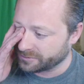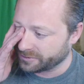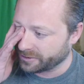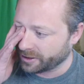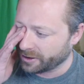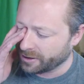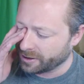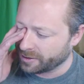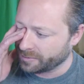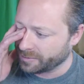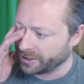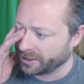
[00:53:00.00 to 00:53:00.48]

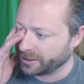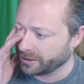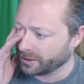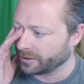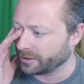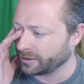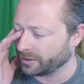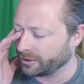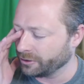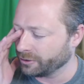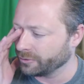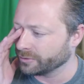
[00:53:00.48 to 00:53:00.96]
very
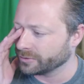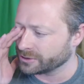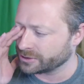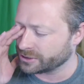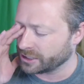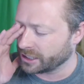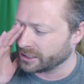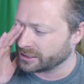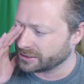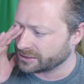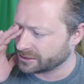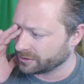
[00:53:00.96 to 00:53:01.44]
beginning. You and
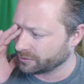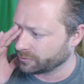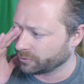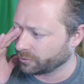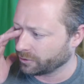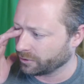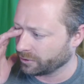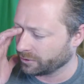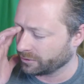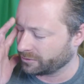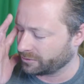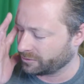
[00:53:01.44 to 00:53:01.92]
Jason
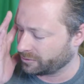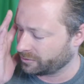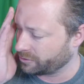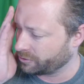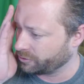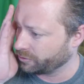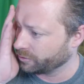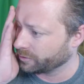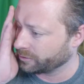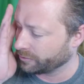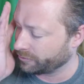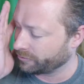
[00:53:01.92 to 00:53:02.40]
were
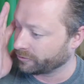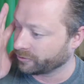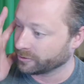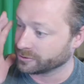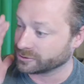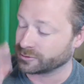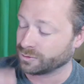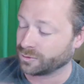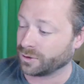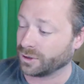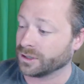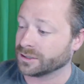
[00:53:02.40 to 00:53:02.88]
two of the
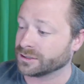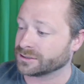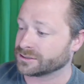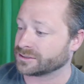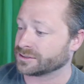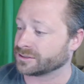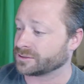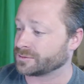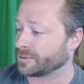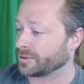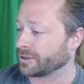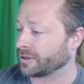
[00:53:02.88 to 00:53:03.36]
first ones.
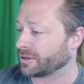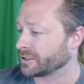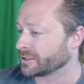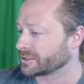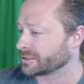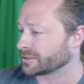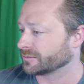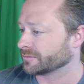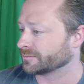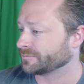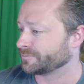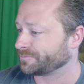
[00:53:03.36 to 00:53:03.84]
It's been
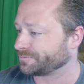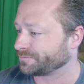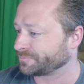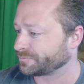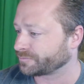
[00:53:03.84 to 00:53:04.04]
awesome.